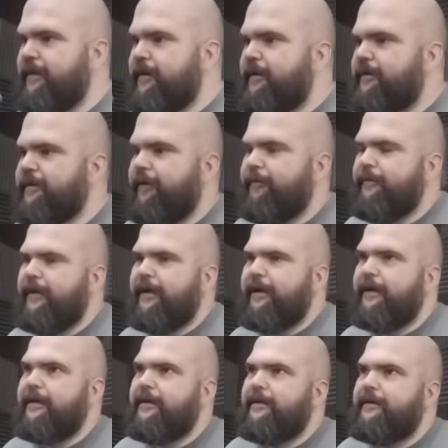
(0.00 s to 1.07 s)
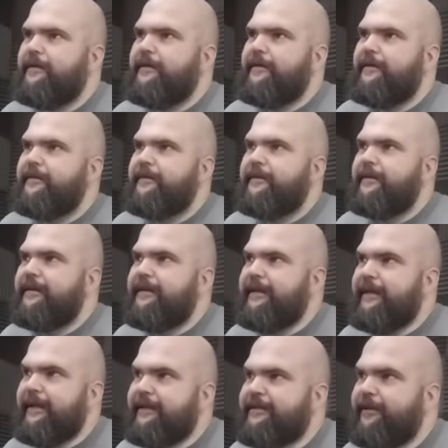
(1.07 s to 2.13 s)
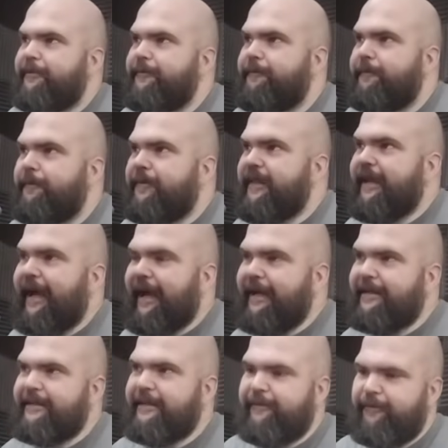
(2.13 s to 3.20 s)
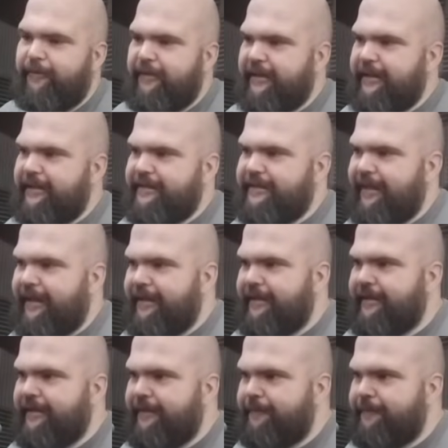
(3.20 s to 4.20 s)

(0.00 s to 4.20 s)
So, so the idea for it is like,